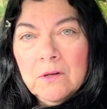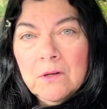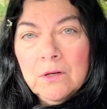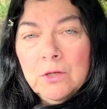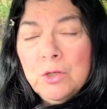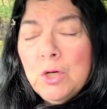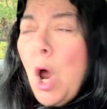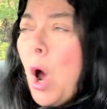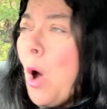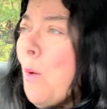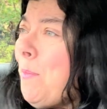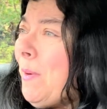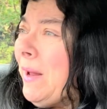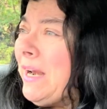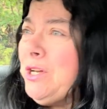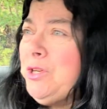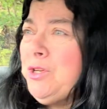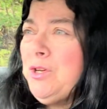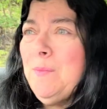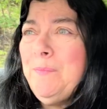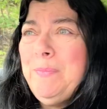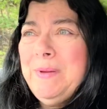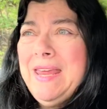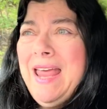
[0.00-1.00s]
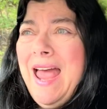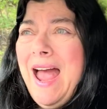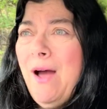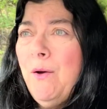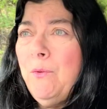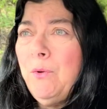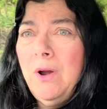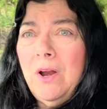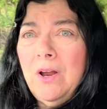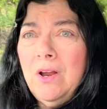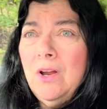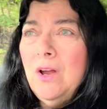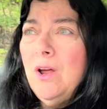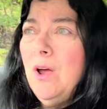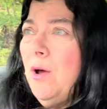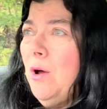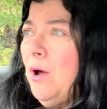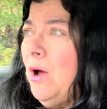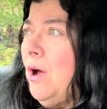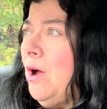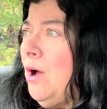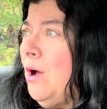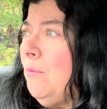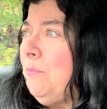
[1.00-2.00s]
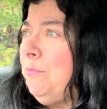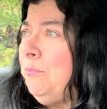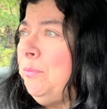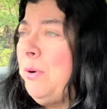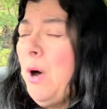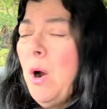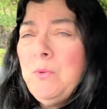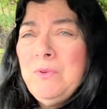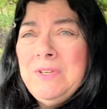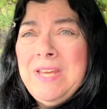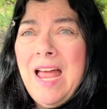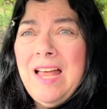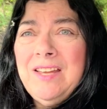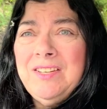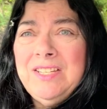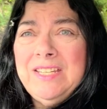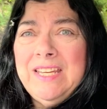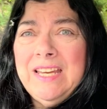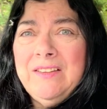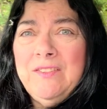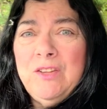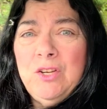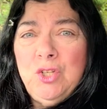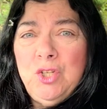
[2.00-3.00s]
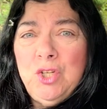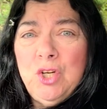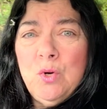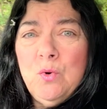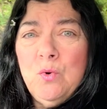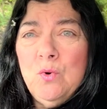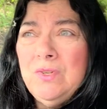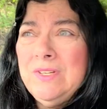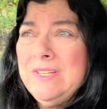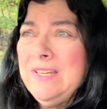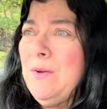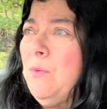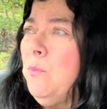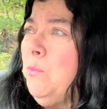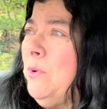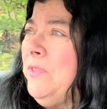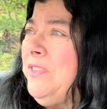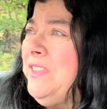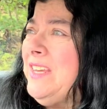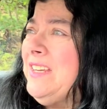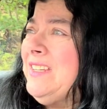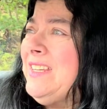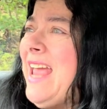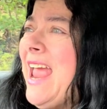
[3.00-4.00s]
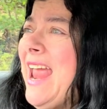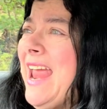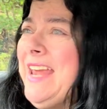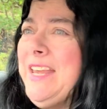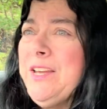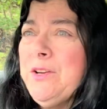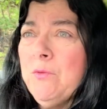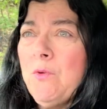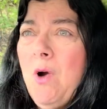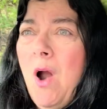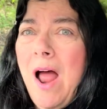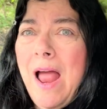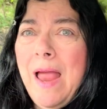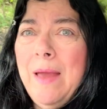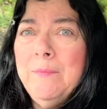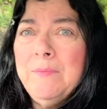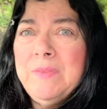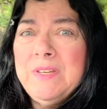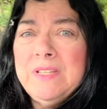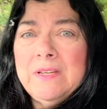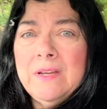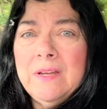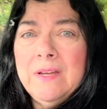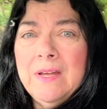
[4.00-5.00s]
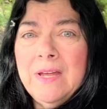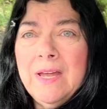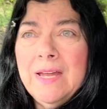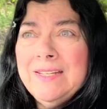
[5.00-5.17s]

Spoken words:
Nobody should be out protesting the Jews with these hate crimes,